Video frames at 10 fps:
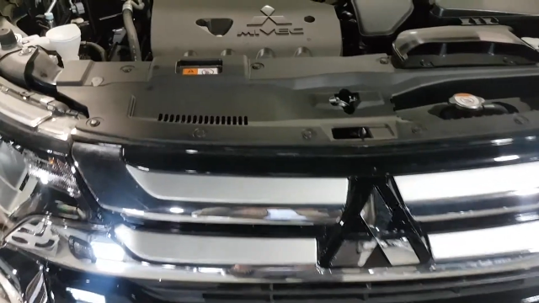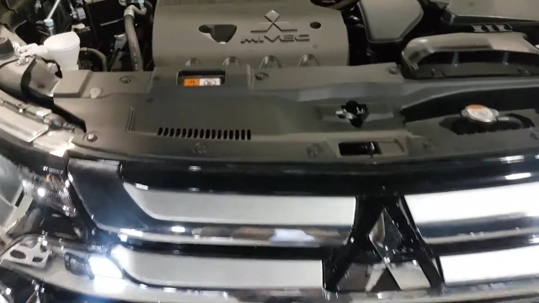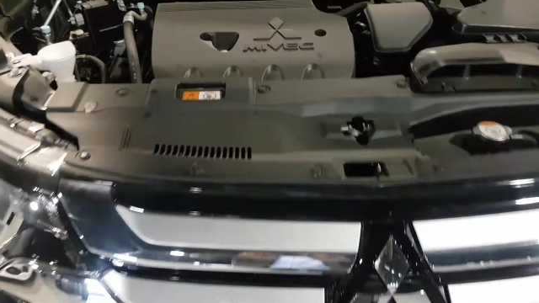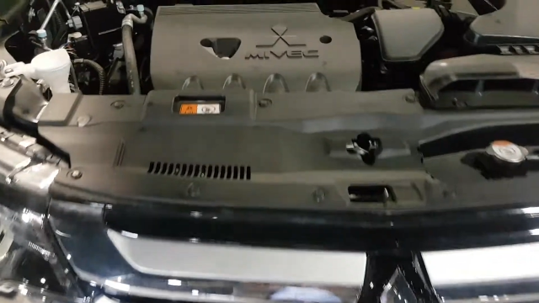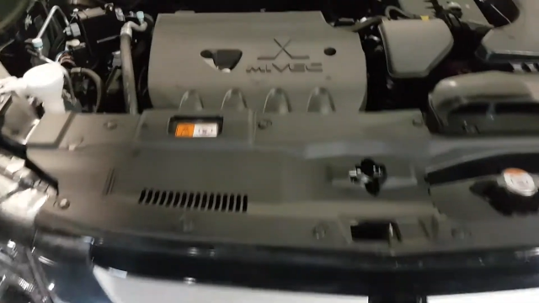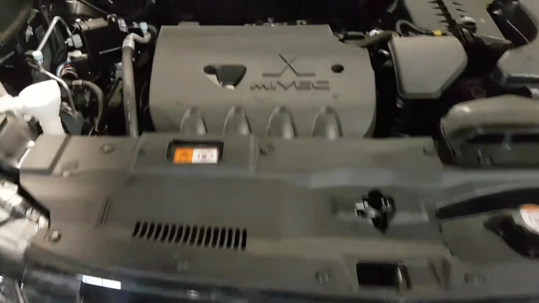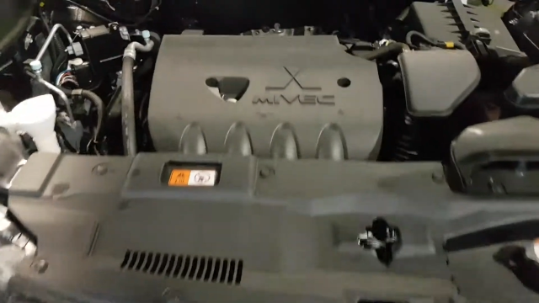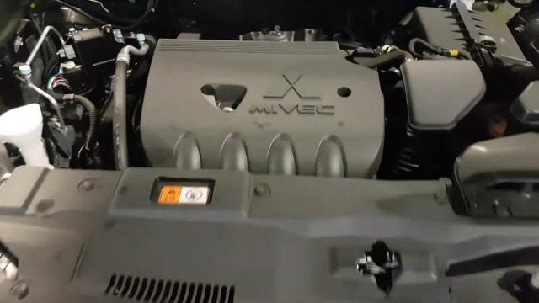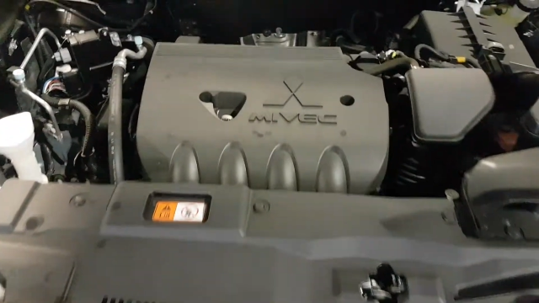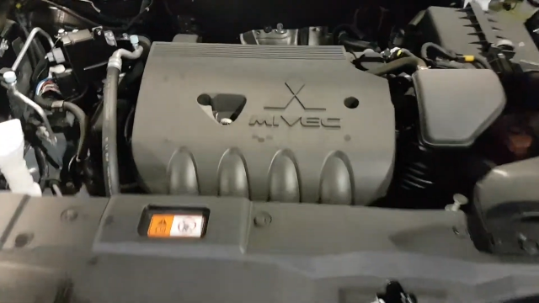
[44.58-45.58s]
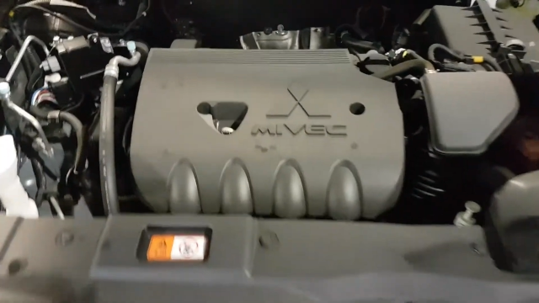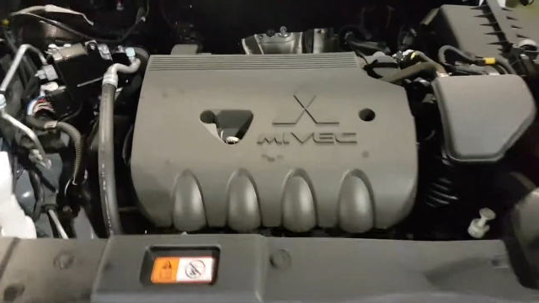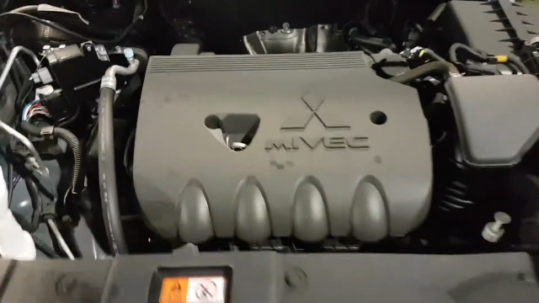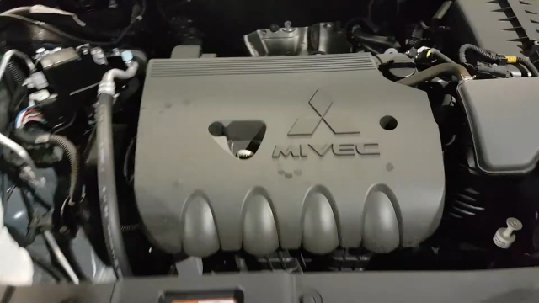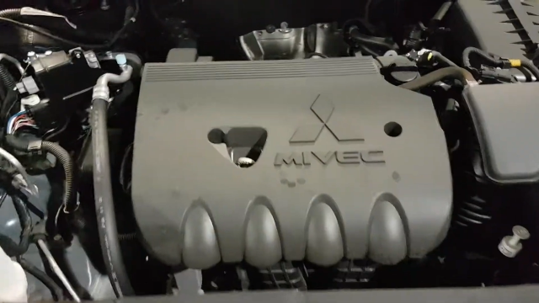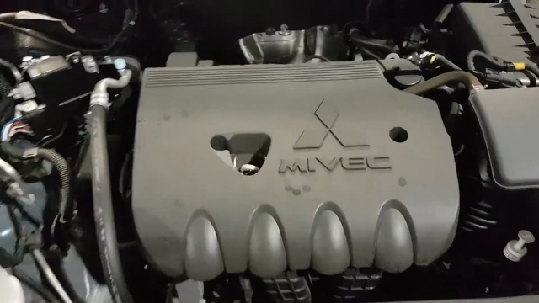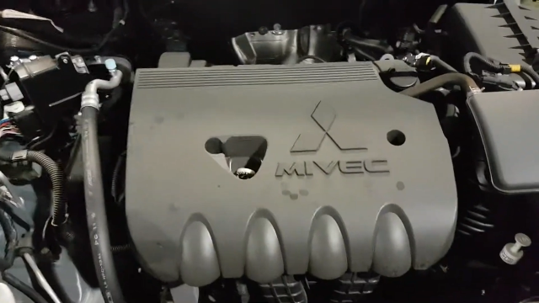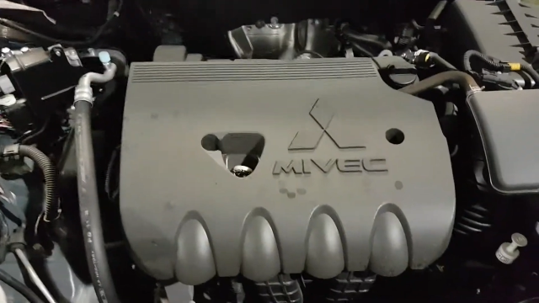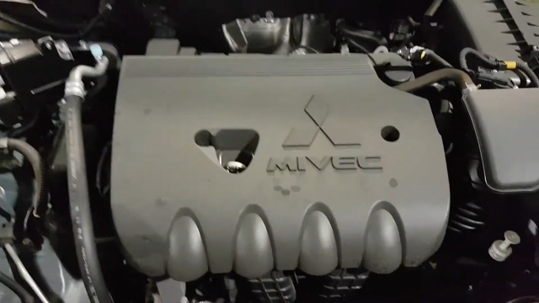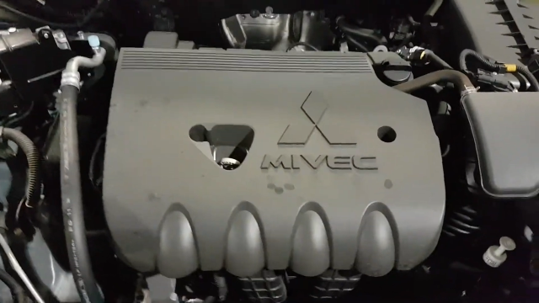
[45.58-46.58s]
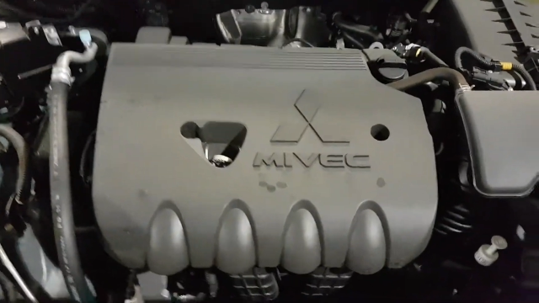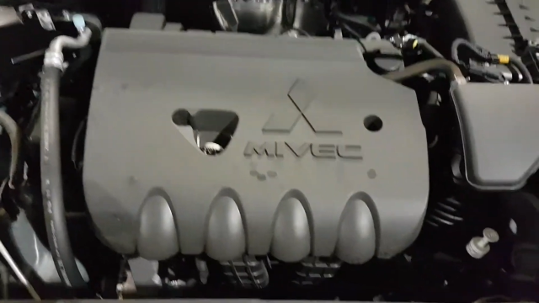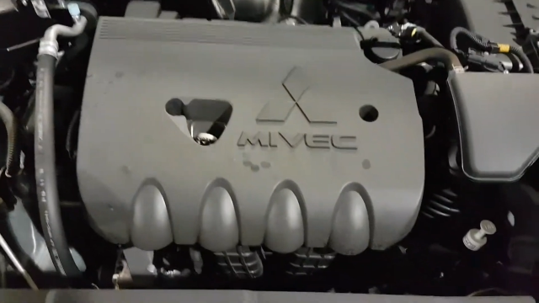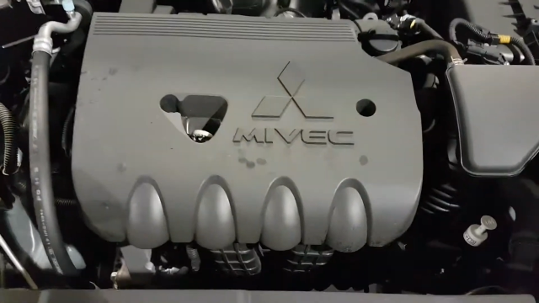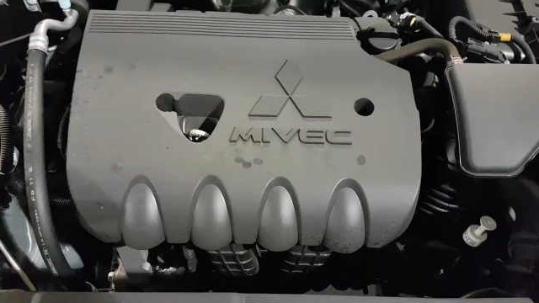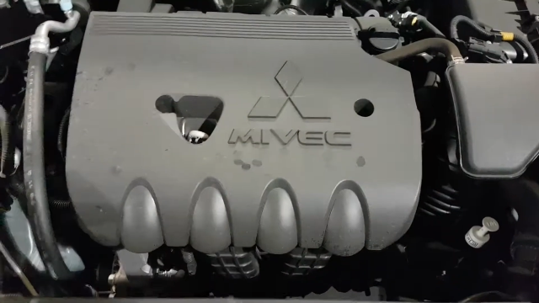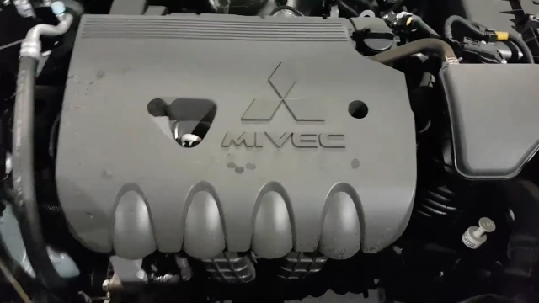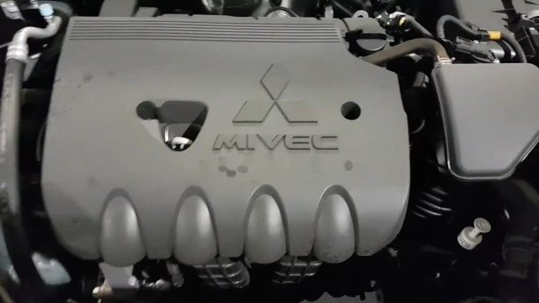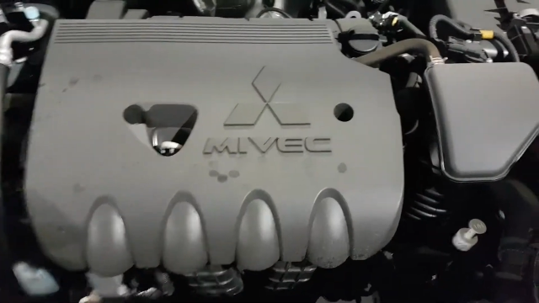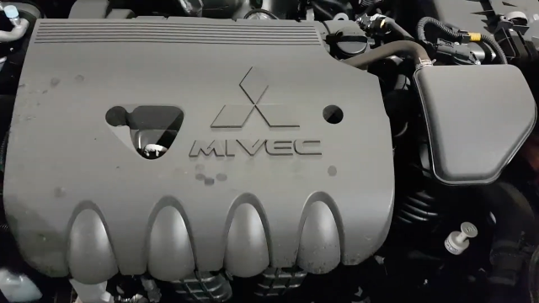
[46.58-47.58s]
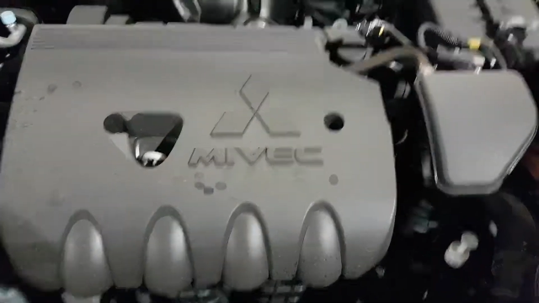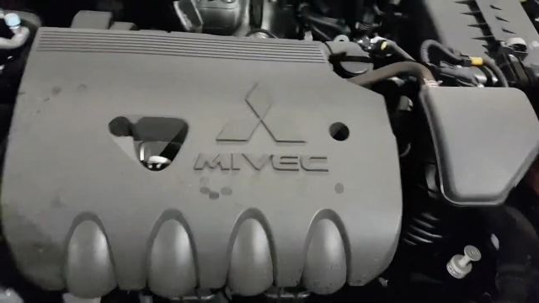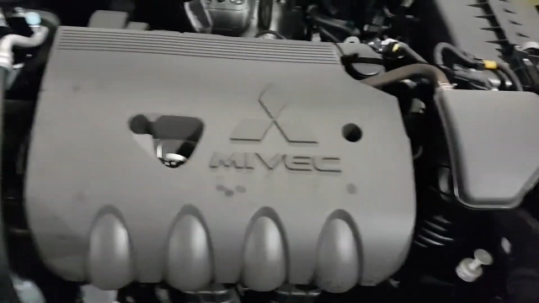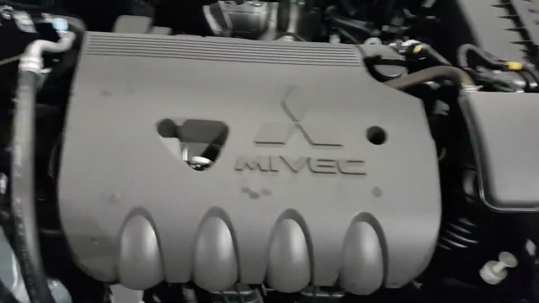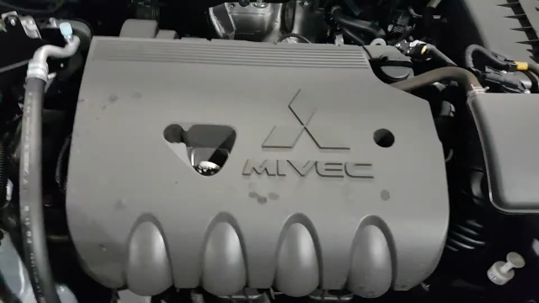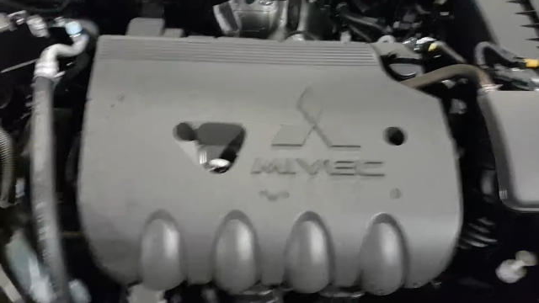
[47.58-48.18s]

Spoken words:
(no speaker visible)